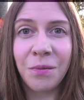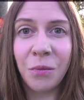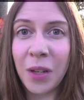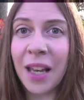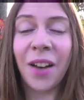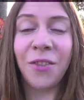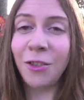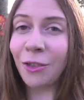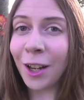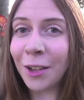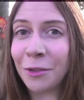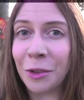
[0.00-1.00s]
we have to
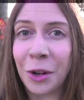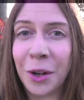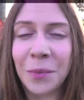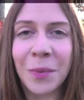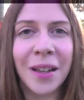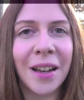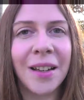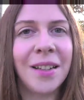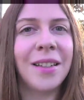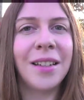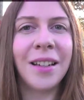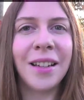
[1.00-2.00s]
fight for it
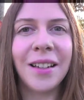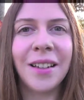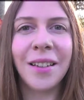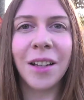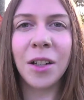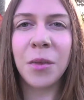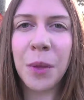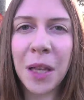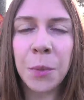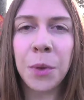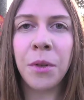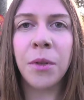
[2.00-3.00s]
because there's
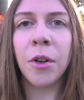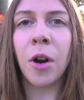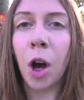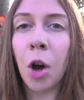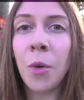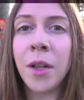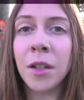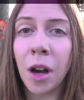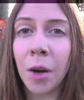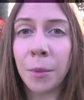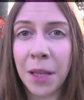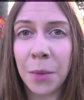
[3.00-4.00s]
people, there always
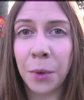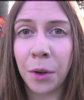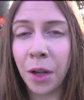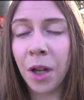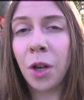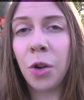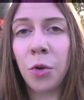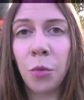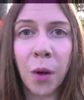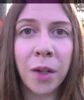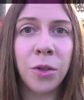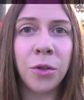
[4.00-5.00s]
are people who
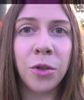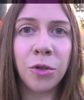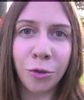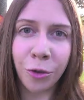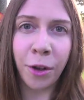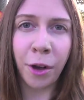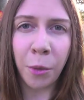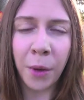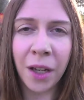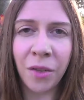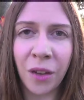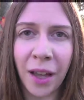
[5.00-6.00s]
want to destroy our
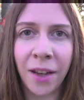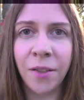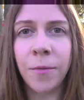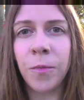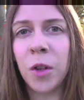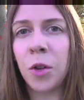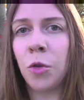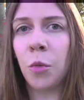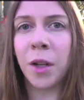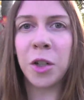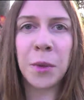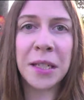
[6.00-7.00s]
way of life and who
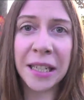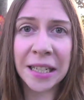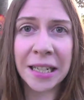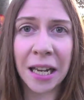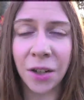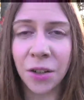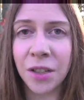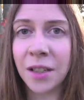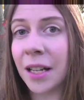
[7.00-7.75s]
want to be dictators.